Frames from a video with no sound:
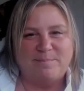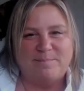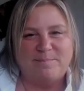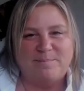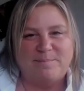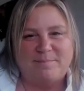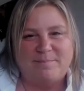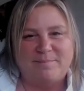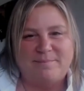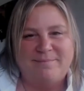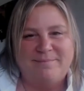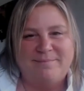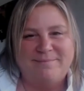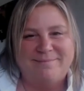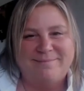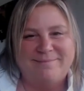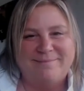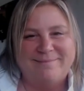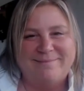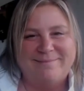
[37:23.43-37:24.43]

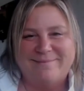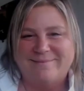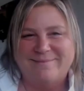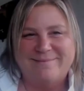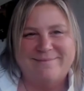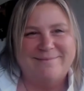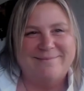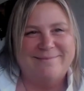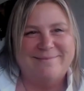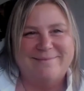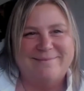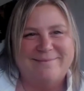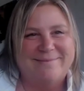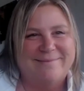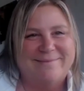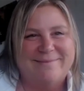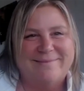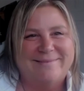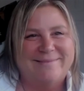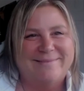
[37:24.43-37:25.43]

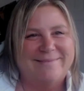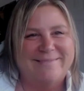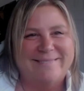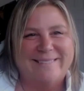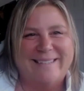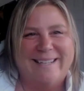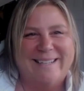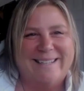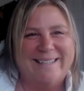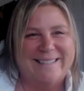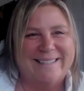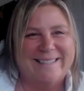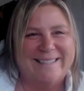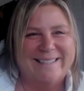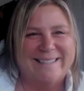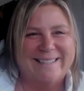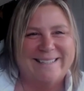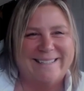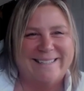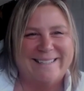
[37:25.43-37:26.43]

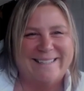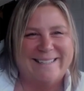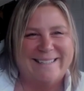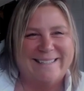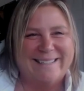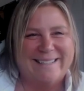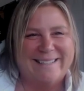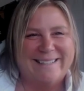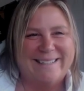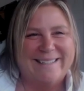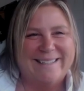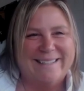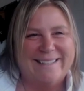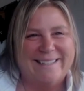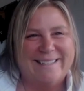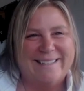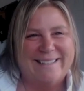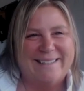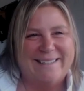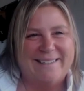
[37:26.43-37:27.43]

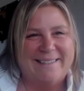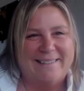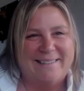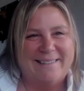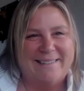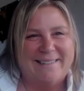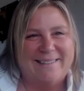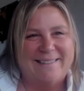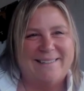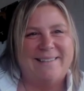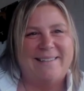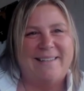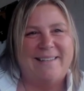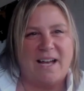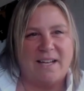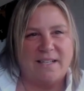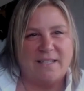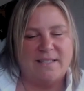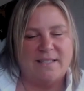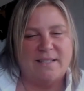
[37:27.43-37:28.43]

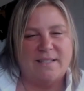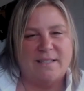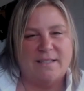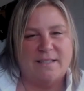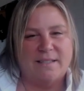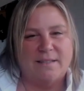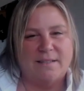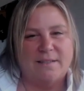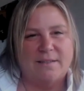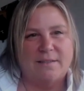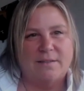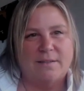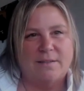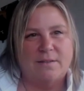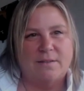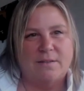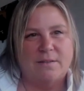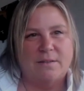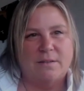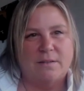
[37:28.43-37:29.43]

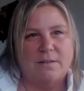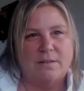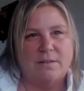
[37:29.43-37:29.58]
(silent)